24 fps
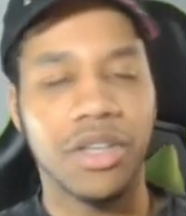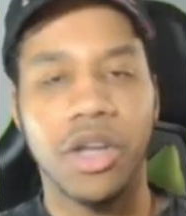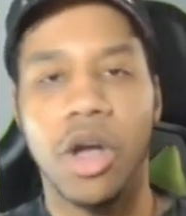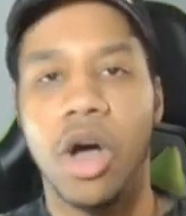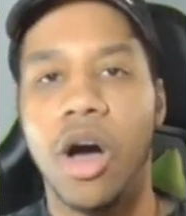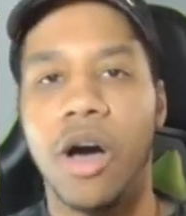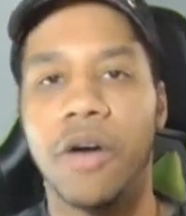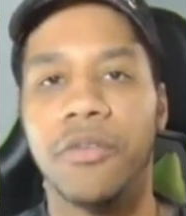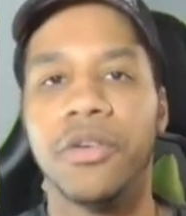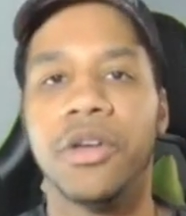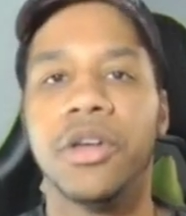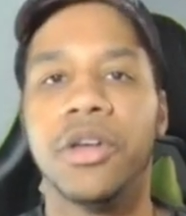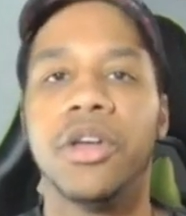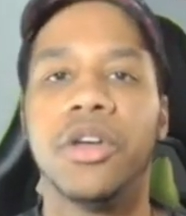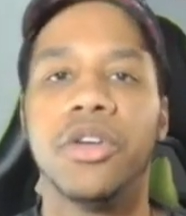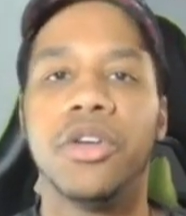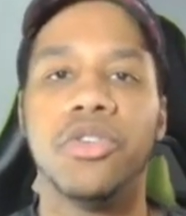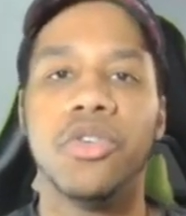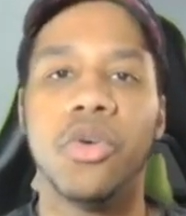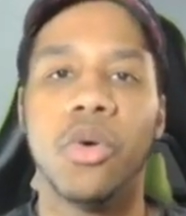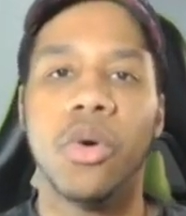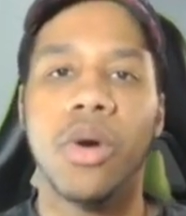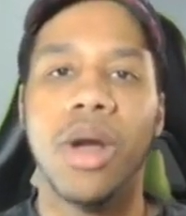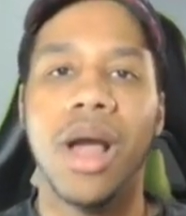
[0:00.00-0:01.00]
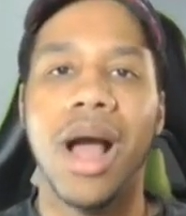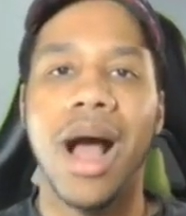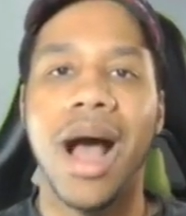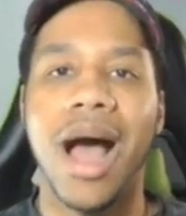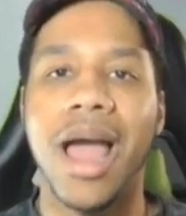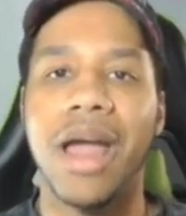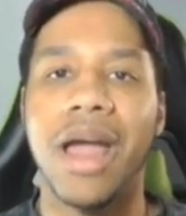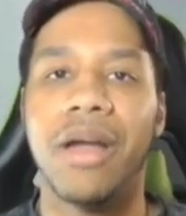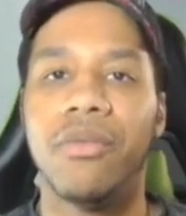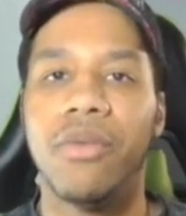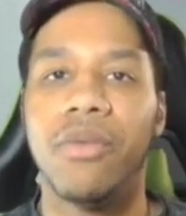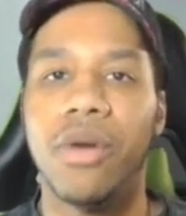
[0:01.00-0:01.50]
off your
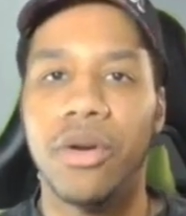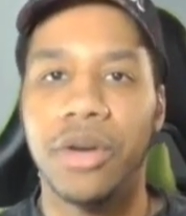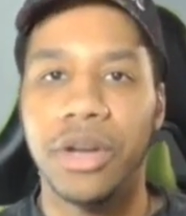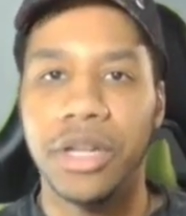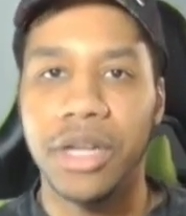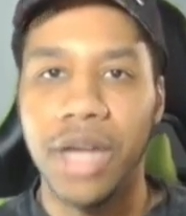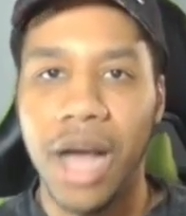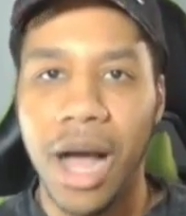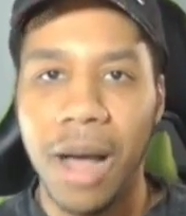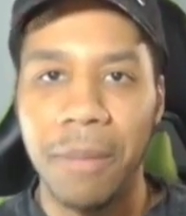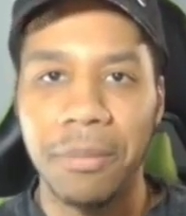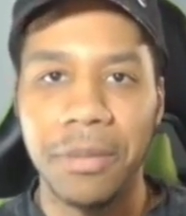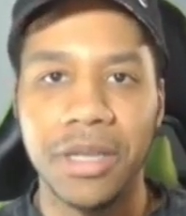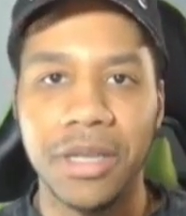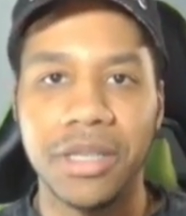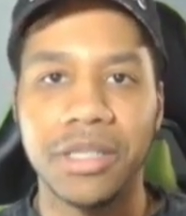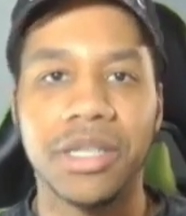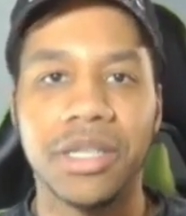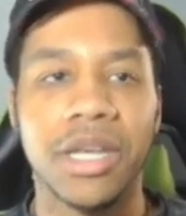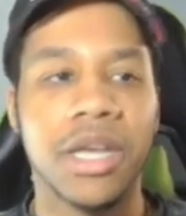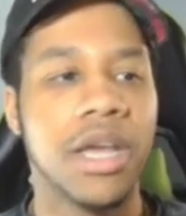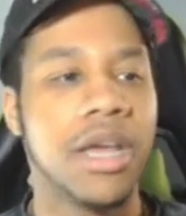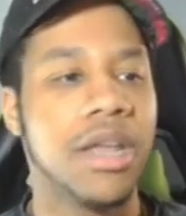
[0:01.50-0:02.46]
high rarity copies.